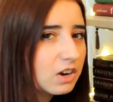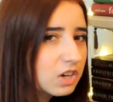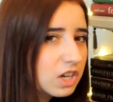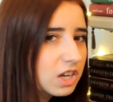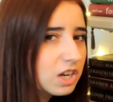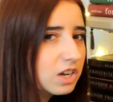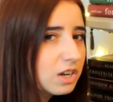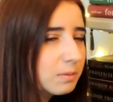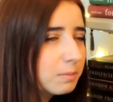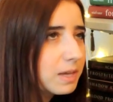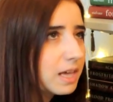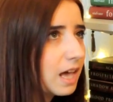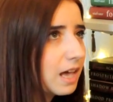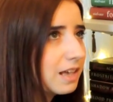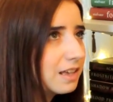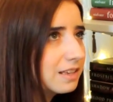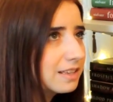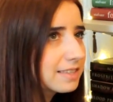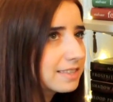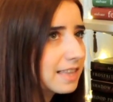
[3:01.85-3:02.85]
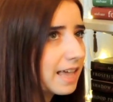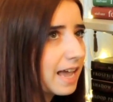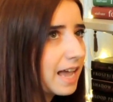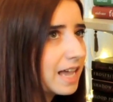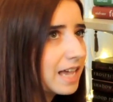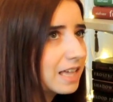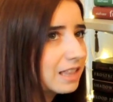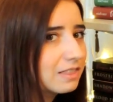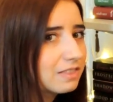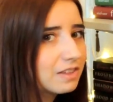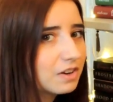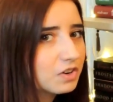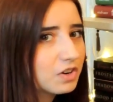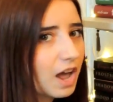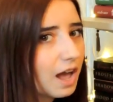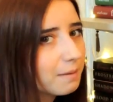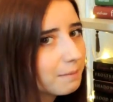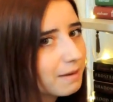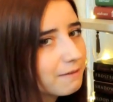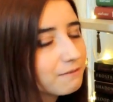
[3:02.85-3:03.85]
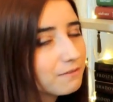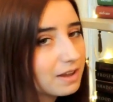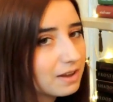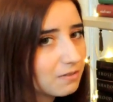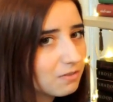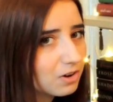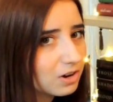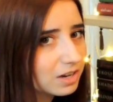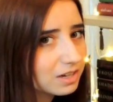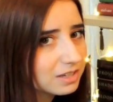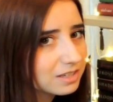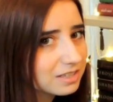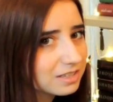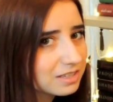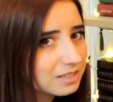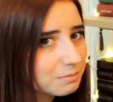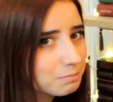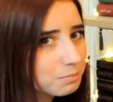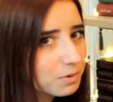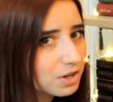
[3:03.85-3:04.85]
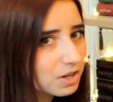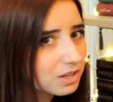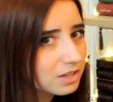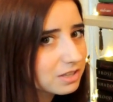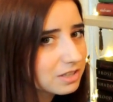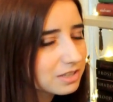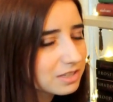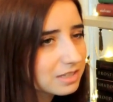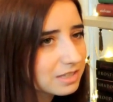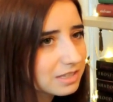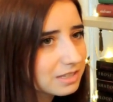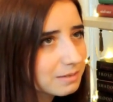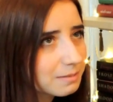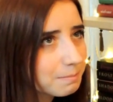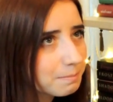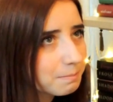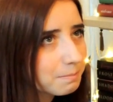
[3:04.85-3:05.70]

down here because like they're not my favorite books,